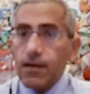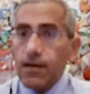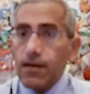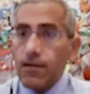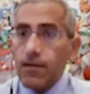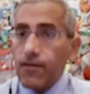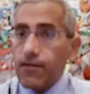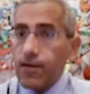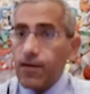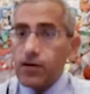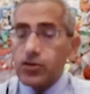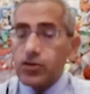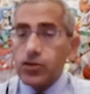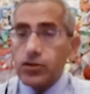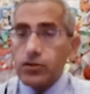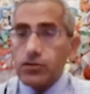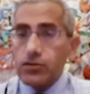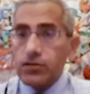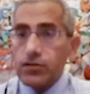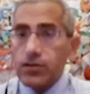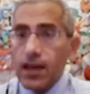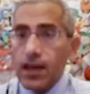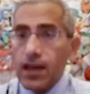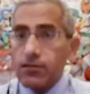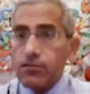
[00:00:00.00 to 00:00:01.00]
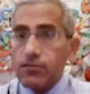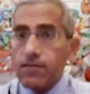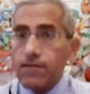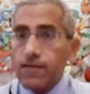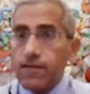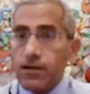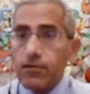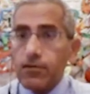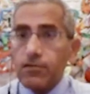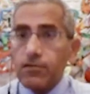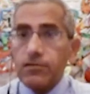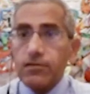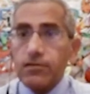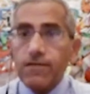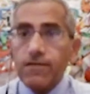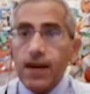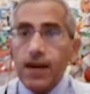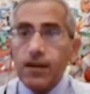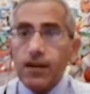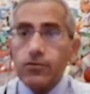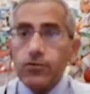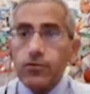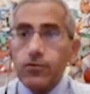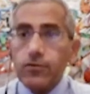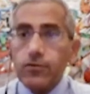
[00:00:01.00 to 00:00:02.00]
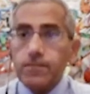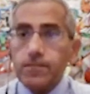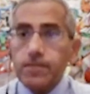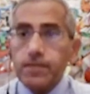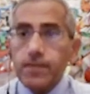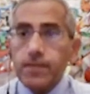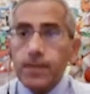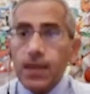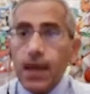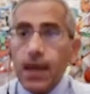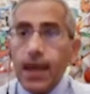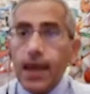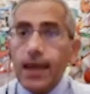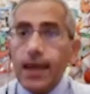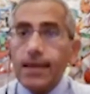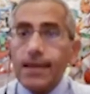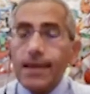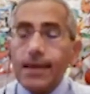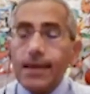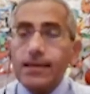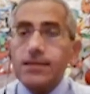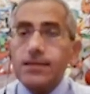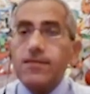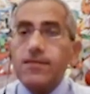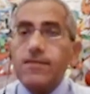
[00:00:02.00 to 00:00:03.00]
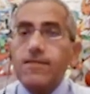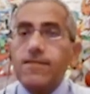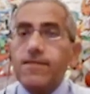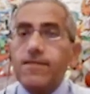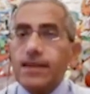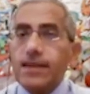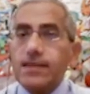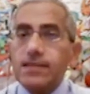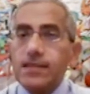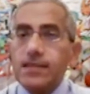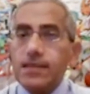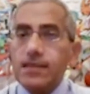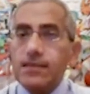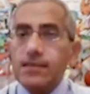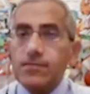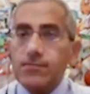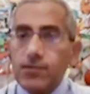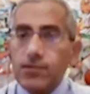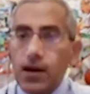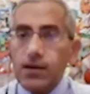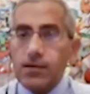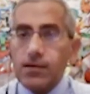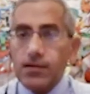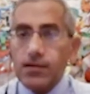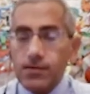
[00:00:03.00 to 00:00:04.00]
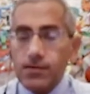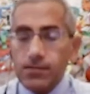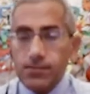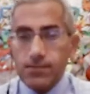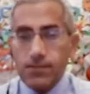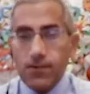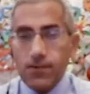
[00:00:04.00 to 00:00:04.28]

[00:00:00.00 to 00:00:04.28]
functions as a virulence factor and is the vaccine target.